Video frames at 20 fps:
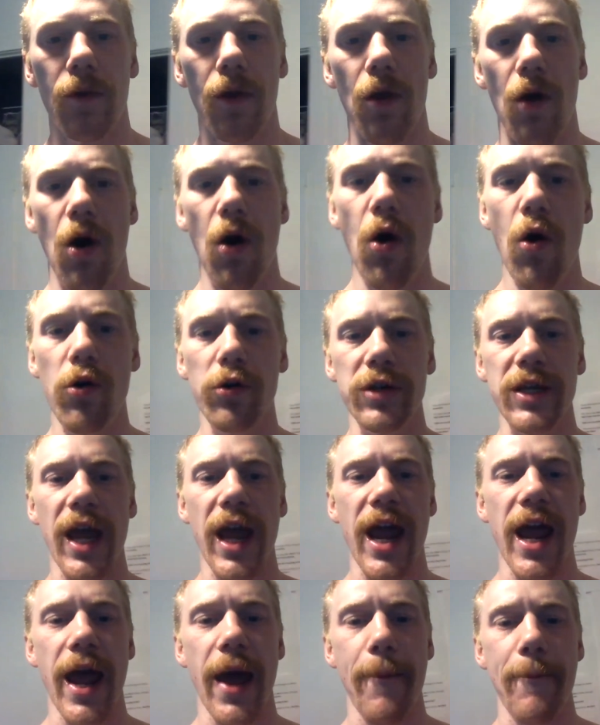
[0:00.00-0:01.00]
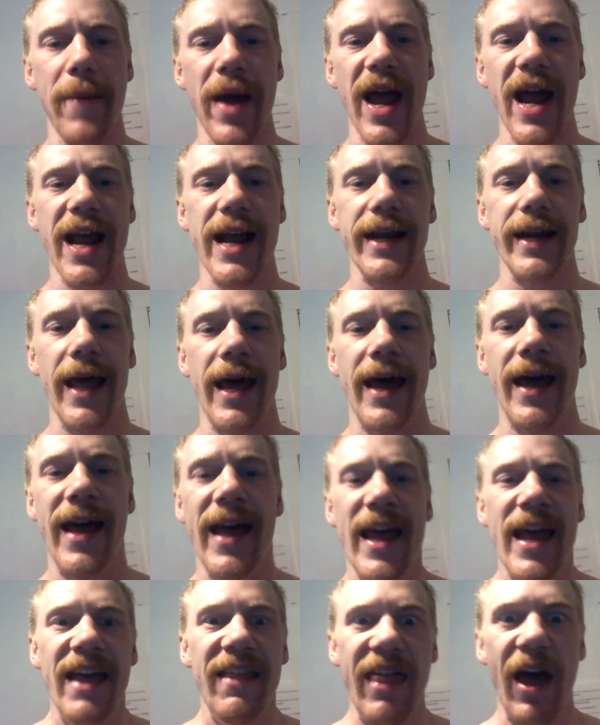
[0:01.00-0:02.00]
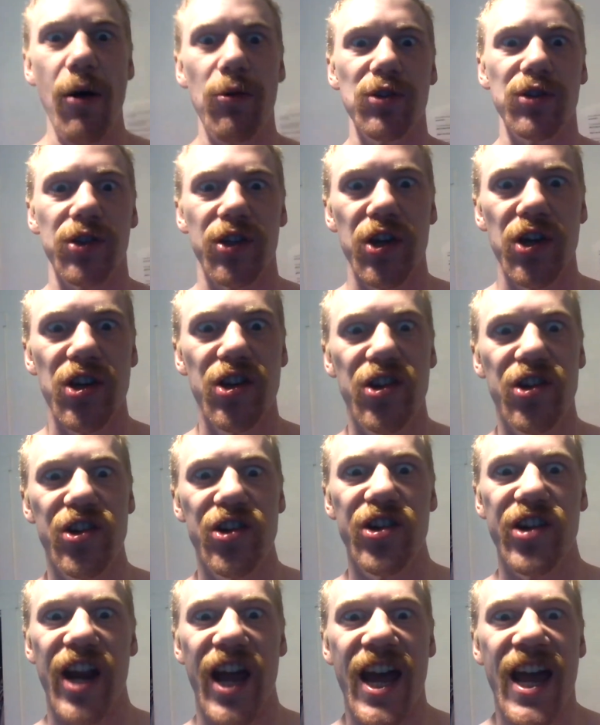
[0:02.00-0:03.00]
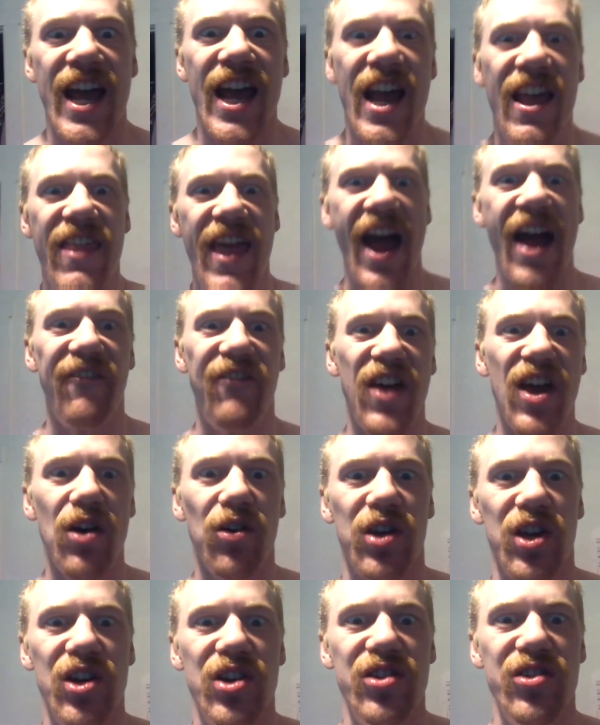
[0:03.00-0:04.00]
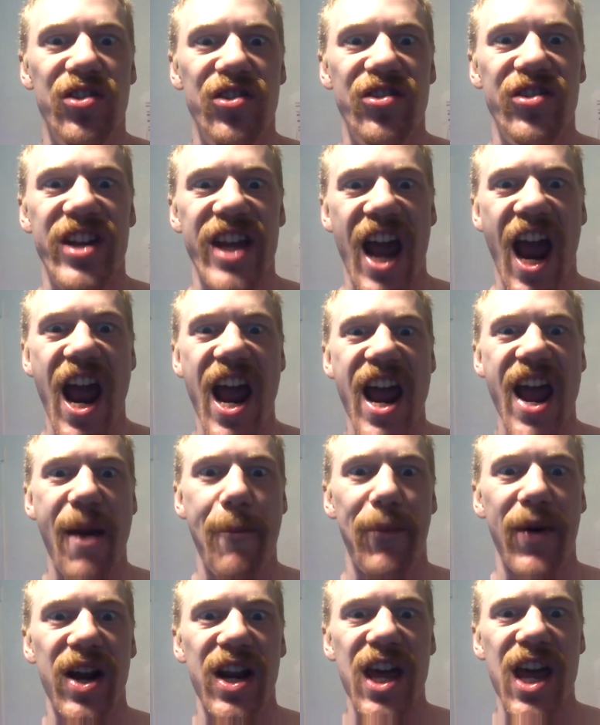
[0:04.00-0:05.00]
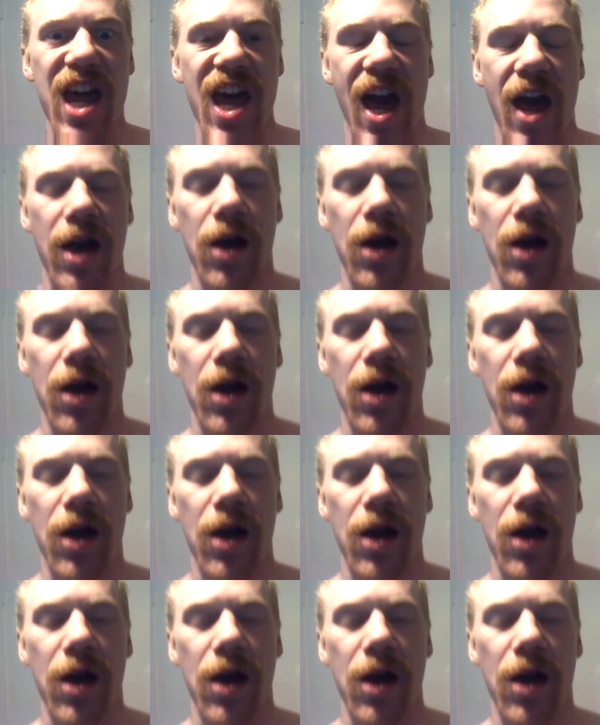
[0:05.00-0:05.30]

Oh yeah, man. That was good. That felt good. Yeah, buddy.